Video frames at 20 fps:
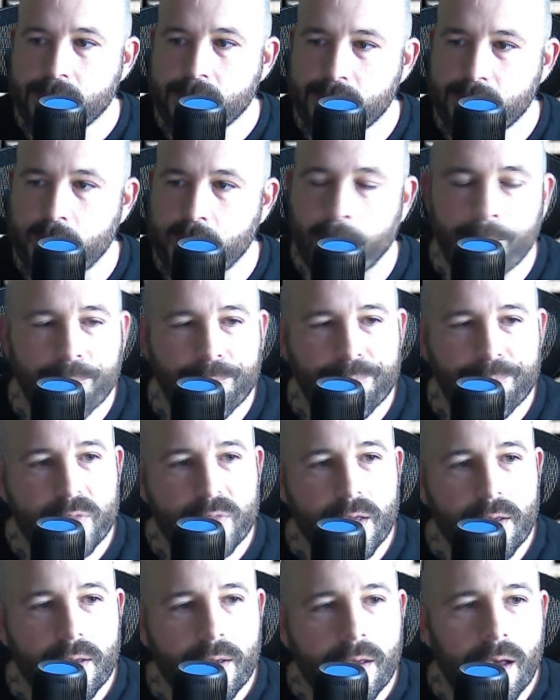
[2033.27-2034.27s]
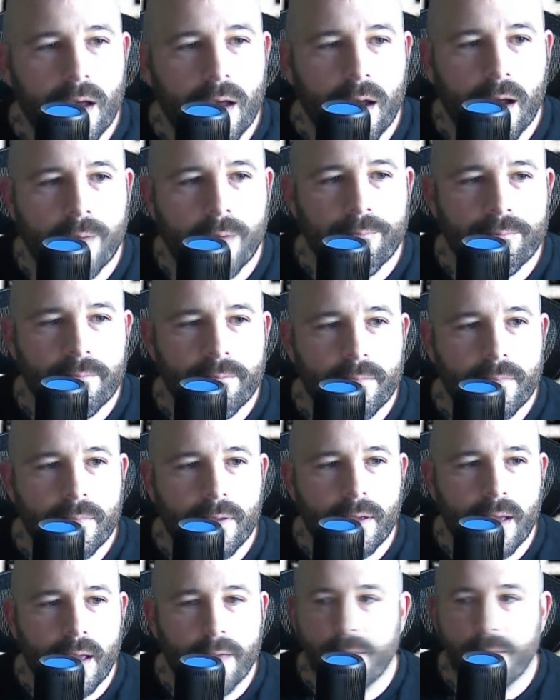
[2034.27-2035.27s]
Yeah. And
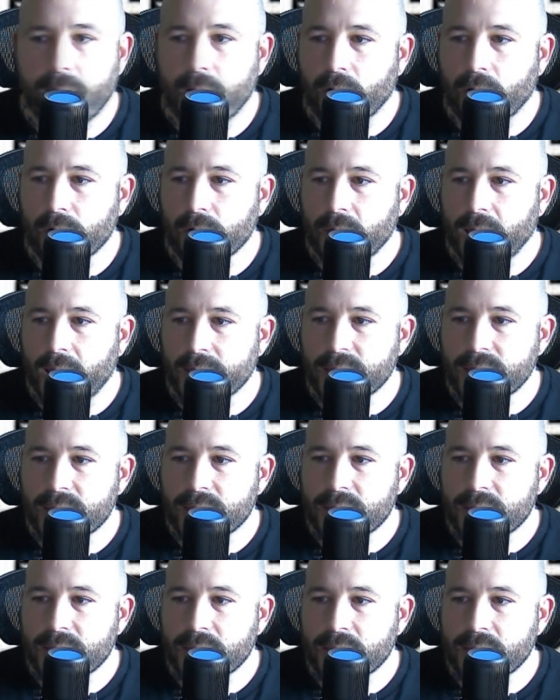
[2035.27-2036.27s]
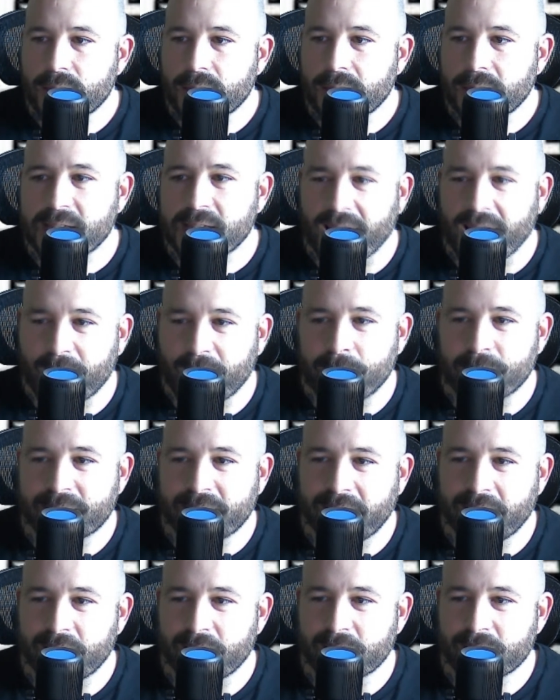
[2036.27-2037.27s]
then our last sack of
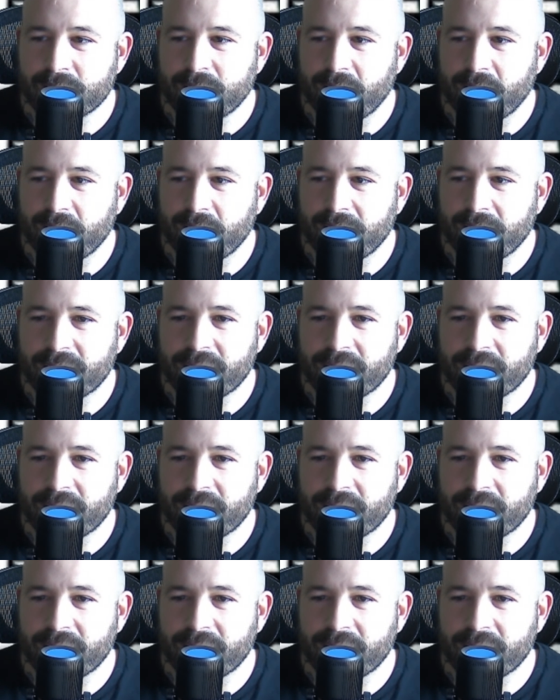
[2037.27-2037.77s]
potatoes. Yeah.